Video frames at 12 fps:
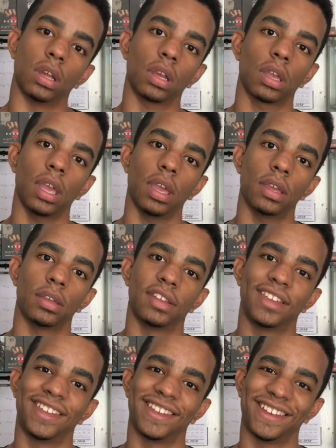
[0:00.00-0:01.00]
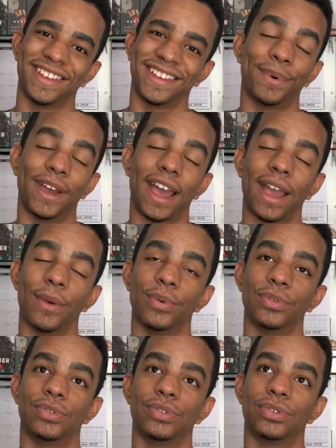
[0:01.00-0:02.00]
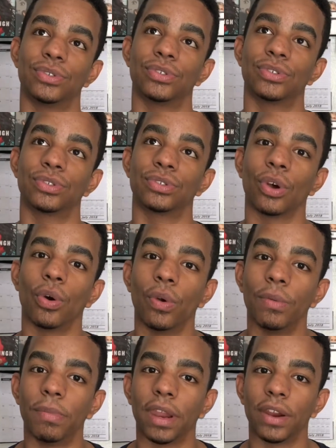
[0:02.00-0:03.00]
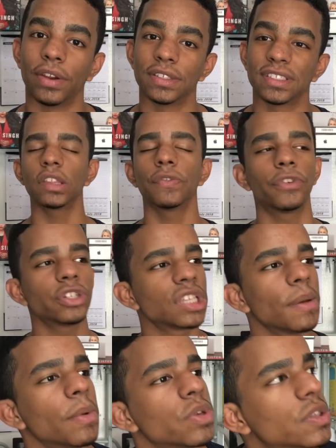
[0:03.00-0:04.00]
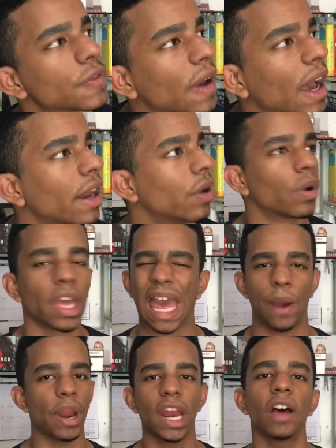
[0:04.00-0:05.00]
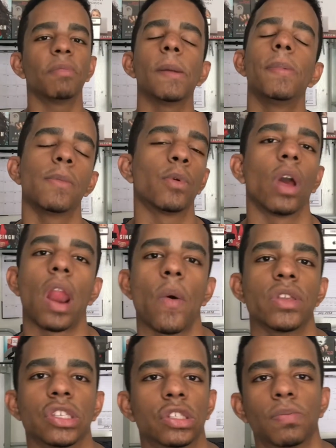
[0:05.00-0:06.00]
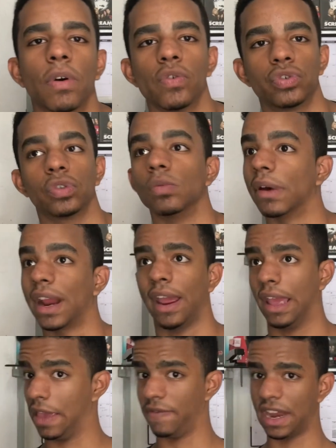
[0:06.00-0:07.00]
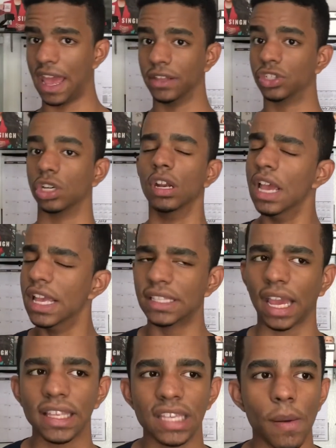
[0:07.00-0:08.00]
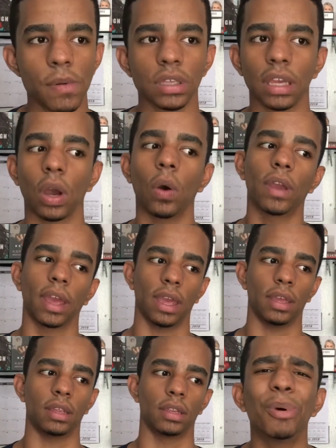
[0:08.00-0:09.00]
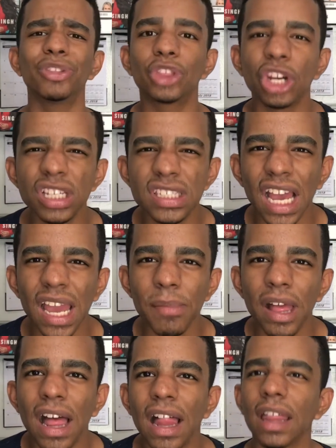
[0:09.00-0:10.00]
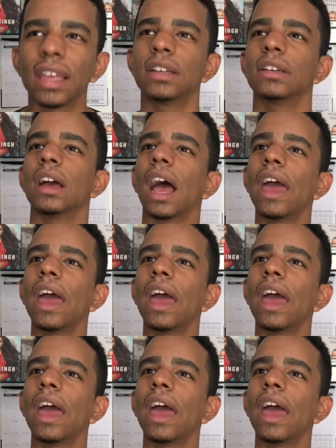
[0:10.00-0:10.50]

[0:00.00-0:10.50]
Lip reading: okay. But I was so embarrassed. Like, the first time it was fine, okay, I read it off my paper and I wasn't supposed to, but I gave an answer. Second time I was like, okay. But third time, like,